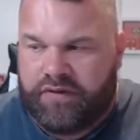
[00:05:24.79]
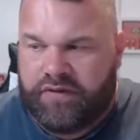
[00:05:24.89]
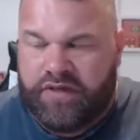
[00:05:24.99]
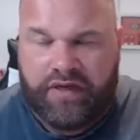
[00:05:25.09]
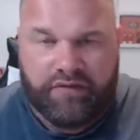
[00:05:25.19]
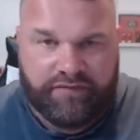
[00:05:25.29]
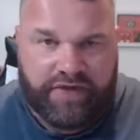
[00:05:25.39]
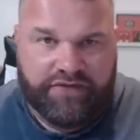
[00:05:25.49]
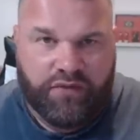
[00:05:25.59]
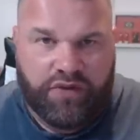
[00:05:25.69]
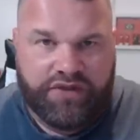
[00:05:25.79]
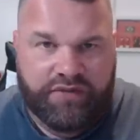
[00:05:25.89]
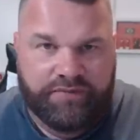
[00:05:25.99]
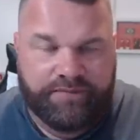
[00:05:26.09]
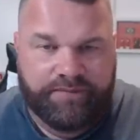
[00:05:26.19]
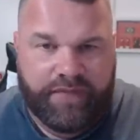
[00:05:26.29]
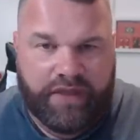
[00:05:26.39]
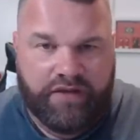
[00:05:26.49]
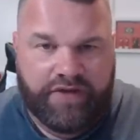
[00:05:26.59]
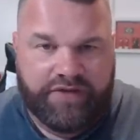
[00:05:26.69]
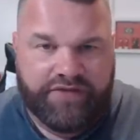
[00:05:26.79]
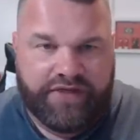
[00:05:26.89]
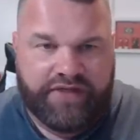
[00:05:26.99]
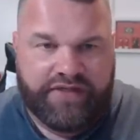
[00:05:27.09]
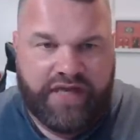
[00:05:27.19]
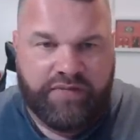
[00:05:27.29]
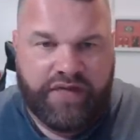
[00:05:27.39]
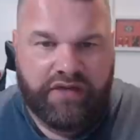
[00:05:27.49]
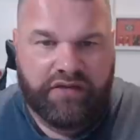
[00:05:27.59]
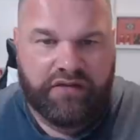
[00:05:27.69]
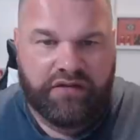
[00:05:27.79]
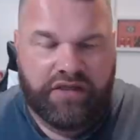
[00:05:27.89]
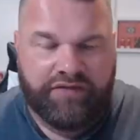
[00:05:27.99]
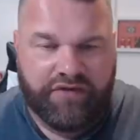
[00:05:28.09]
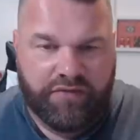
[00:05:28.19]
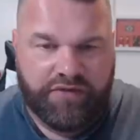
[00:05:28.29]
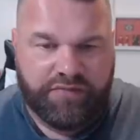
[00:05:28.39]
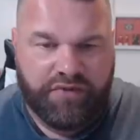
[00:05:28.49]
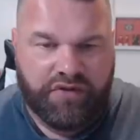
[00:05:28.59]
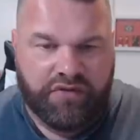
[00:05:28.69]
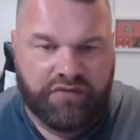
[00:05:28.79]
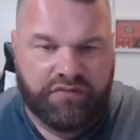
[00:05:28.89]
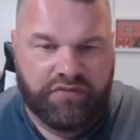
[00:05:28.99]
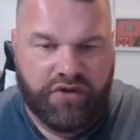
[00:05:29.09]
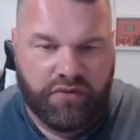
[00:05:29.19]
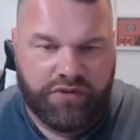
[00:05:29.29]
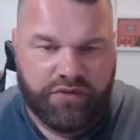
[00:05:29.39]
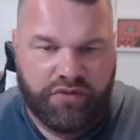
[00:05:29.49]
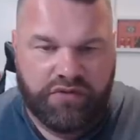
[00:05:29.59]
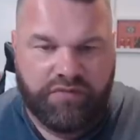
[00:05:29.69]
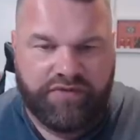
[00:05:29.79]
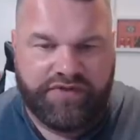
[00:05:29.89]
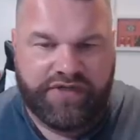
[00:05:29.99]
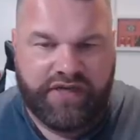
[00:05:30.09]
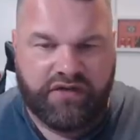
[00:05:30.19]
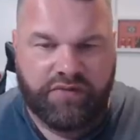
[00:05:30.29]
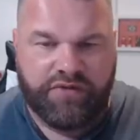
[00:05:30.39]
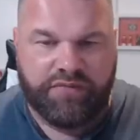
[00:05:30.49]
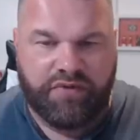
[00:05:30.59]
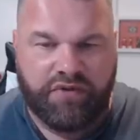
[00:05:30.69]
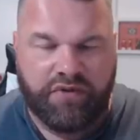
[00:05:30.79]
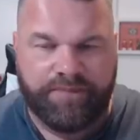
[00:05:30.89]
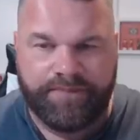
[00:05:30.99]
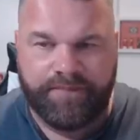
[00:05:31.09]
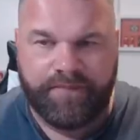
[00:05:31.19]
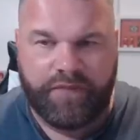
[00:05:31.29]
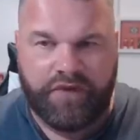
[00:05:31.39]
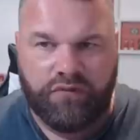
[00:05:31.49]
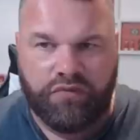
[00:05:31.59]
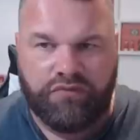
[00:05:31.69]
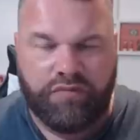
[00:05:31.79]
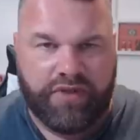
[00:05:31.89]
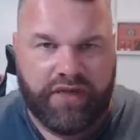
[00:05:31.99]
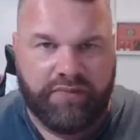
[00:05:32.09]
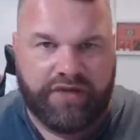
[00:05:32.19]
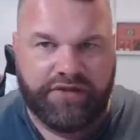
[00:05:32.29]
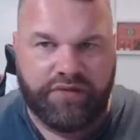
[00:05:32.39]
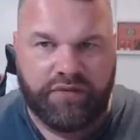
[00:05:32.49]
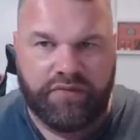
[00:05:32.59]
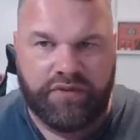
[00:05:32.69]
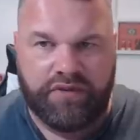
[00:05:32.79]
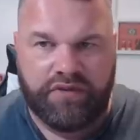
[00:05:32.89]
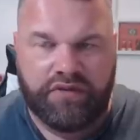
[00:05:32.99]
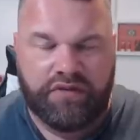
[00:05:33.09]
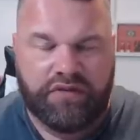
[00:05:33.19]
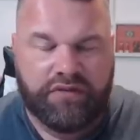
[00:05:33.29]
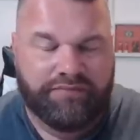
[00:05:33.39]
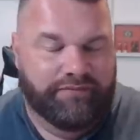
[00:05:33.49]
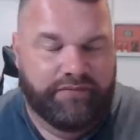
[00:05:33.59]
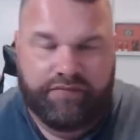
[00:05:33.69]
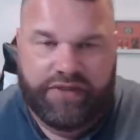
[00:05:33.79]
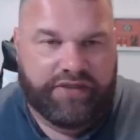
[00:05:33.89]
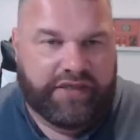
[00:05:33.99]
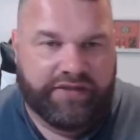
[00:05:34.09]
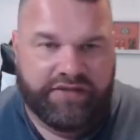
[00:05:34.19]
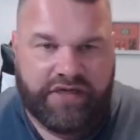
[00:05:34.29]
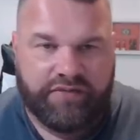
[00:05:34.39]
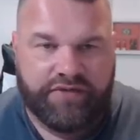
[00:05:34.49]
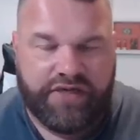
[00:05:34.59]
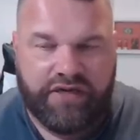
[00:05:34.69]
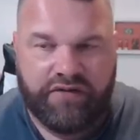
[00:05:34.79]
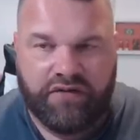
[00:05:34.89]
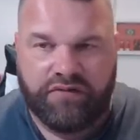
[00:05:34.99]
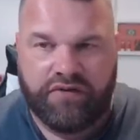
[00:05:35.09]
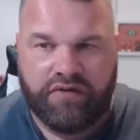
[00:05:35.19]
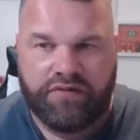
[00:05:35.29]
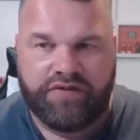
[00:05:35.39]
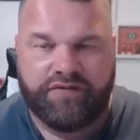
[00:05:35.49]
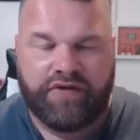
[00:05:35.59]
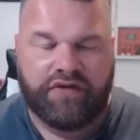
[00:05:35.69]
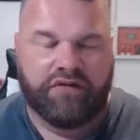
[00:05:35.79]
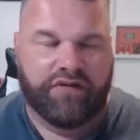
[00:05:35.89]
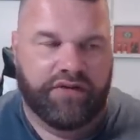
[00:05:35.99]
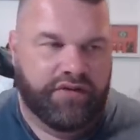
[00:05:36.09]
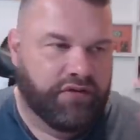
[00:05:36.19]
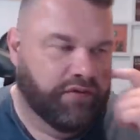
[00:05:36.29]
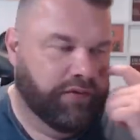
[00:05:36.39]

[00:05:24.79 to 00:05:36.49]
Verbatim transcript: Again, thanks for watching. Thanks for taking your time out. Leave your comments below. Norwood to Oldham, if you see comments below, I will reply back to them. Please like, subscribe, and share. Obviously, I know you do.